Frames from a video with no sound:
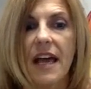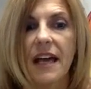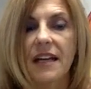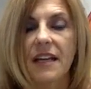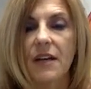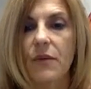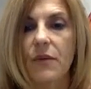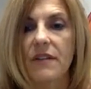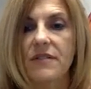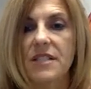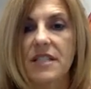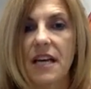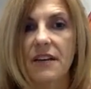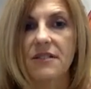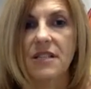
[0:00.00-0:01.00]
and get rid of
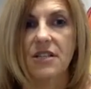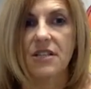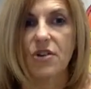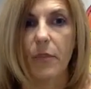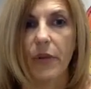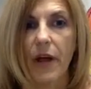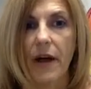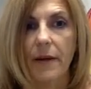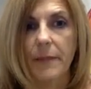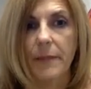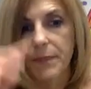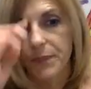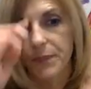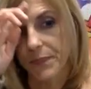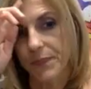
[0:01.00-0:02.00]
cells that don't belong.
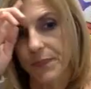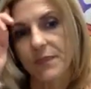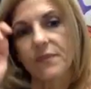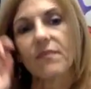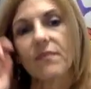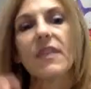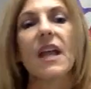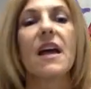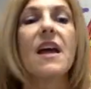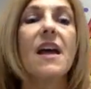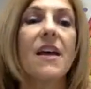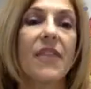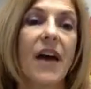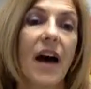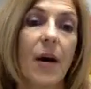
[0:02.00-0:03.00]

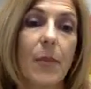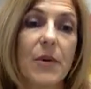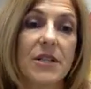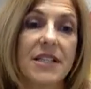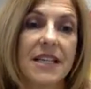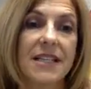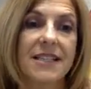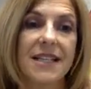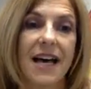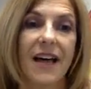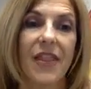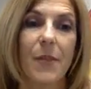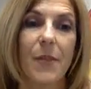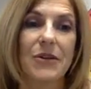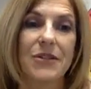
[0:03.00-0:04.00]
The helper T
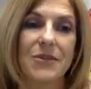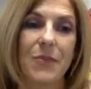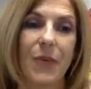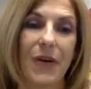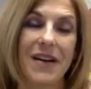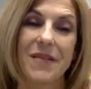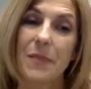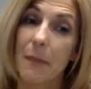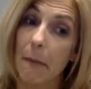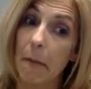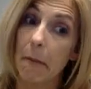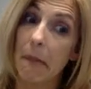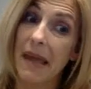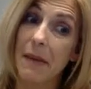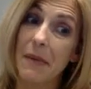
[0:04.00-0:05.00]
cell, the most important
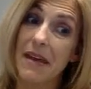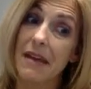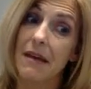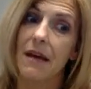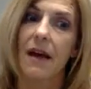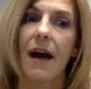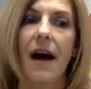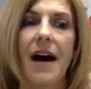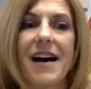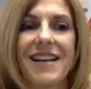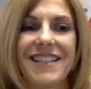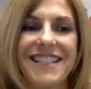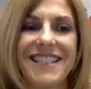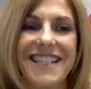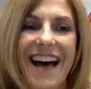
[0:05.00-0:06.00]
maybe
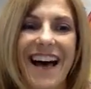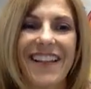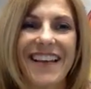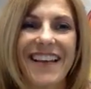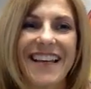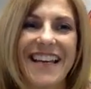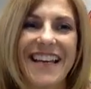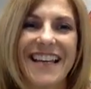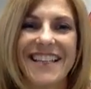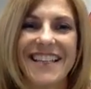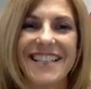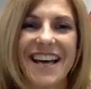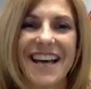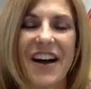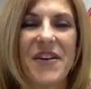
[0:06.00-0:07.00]
cell,
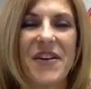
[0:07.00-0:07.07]
is